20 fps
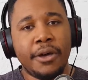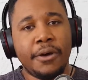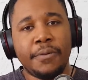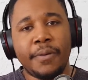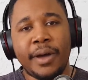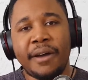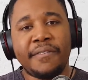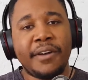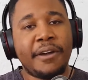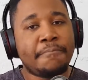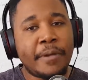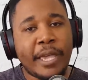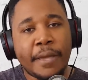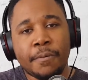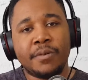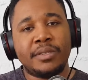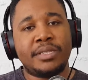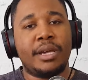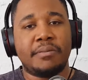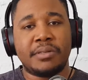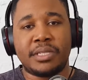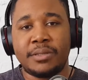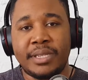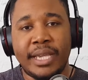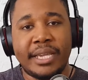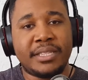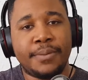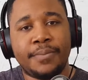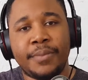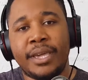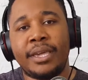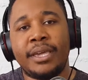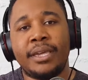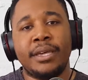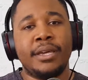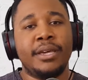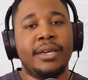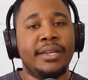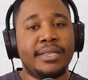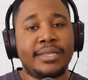I've had people say to me,
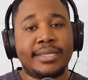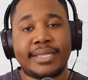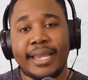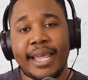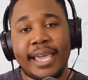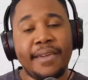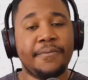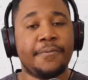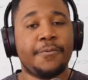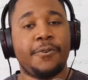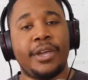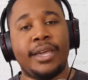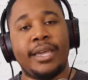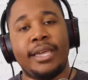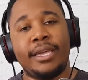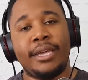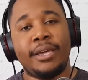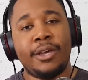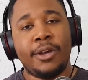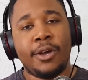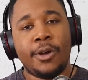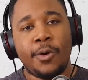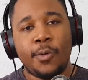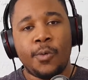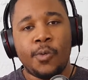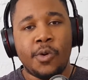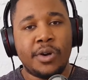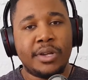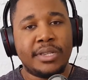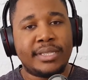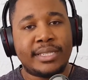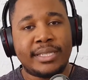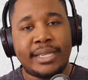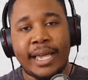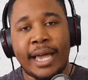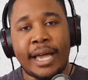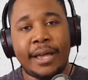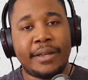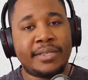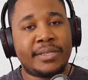slavery was
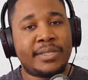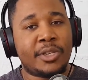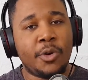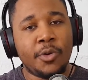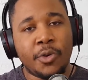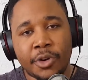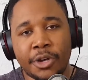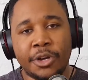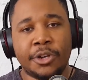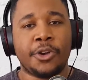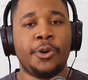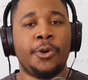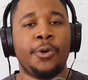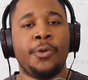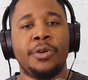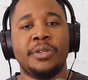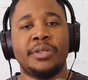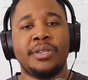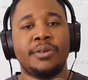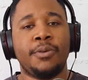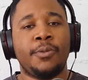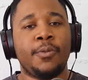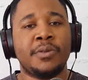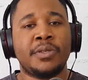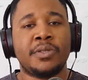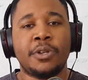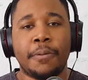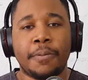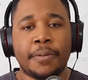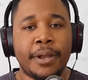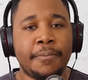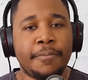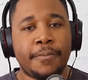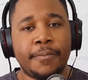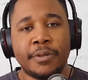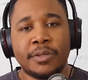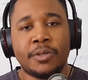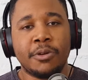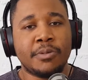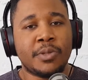so long ago, stop
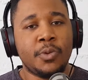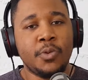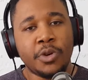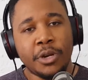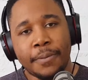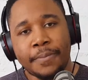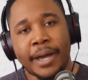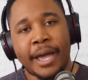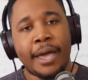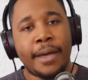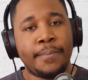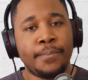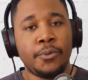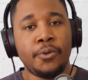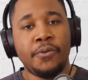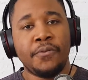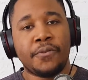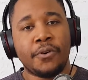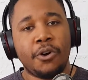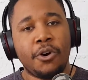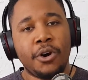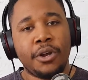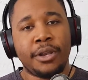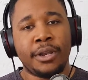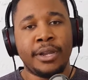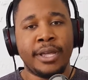talking about it, move on,